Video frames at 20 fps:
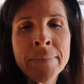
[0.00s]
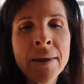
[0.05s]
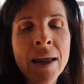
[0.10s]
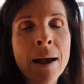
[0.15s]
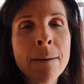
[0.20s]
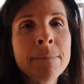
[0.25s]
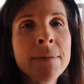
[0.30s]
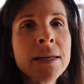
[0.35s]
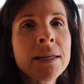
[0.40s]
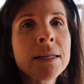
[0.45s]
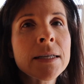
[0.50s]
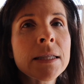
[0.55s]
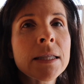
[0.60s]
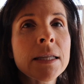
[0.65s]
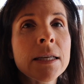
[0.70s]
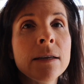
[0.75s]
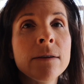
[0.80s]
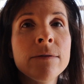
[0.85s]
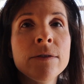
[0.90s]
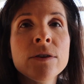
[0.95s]
gonna
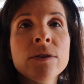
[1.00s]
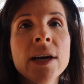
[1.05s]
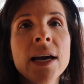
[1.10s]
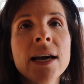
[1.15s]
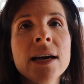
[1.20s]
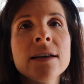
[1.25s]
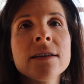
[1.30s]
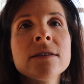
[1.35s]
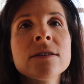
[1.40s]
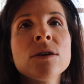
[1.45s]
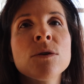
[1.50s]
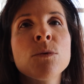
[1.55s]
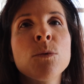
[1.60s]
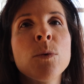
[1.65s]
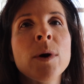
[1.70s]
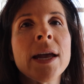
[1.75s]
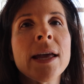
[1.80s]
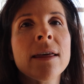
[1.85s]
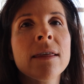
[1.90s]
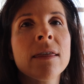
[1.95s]
leave you guys
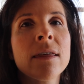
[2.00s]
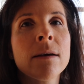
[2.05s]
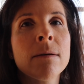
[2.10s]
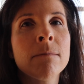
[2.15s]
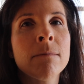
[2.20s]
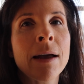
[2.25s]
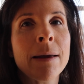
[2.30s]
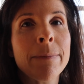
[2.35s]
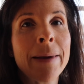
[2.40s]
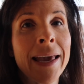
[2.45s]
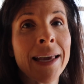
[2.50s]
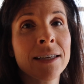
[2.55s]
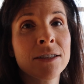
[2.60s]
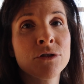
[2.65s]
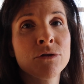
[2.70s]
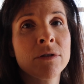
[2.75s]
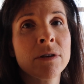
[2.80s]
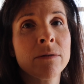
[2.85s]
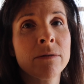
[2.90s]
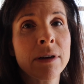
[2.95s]
with my
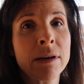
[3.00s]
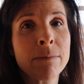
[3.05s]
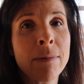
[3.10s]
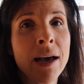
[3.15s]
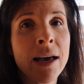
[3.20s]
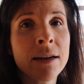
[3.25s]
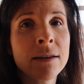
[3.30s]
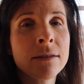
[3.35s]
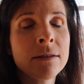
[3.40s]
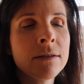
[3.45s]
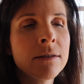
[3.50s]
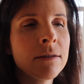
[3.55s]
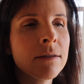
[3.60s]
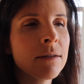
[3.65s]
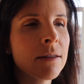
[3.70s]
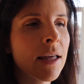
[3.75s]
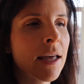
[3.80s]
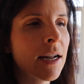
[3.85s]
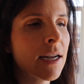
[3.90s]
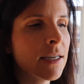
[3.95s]
pantry remodel
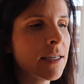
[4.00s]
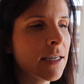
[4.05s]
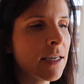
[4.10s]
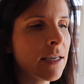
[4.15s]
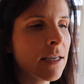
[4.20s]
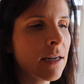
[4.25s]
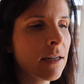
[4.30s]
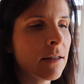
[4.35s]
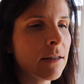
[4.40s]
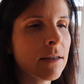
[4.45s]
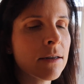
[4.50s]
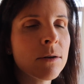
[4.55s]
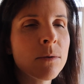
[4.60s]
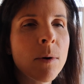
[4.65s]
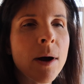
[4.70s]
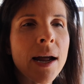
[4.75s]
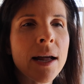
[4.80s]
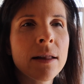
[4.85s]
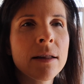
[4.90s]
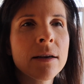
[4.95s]
that I did a little
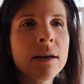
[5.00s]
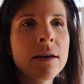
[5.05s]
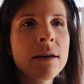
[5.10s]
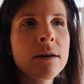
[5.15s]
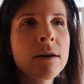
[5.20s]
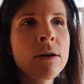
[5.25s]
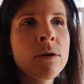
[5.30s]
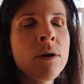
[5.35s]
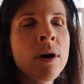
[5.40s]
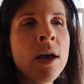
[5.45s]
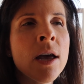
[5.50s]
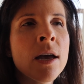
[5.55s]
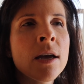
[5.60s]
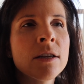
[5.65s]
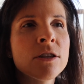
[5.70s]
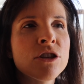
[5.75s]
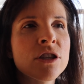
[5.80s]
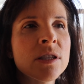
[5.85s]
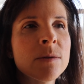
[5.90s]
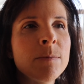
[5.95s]
while ago,
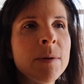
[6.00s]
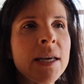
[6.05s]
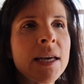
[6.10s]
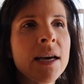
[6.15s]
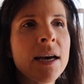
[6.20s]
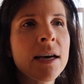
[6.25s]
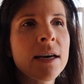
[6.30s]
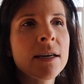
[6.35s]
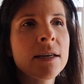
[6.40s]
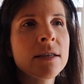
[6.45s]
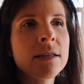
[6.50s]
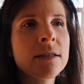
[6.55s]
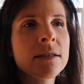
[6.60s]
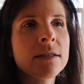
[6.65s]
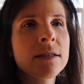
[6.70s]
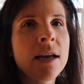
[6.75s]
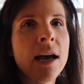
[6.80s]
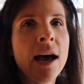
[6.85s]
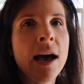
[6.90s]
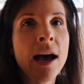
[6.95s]
just
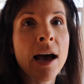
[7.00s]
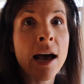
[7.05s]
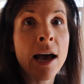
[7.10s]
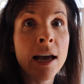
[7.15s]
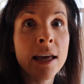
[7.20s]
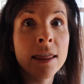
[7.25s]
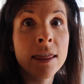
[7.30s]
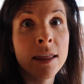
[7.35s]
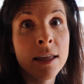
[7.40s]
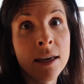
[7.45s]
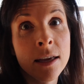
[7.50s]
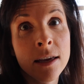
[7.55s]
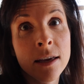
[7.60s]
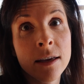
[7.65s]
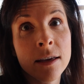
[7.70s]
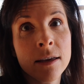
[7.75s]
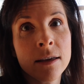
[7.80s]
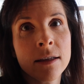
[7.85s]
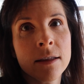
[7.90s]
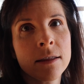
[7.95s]
because I
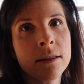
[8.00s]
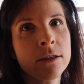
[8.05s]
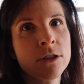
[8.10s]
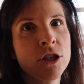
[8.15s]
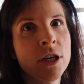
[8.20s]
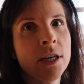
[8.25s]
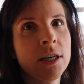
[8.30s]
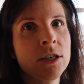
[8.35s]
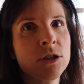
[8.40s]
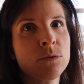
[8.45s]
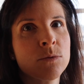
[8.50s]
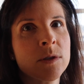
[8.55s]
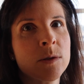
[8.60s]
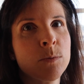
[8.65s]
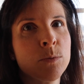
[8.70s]
think the change was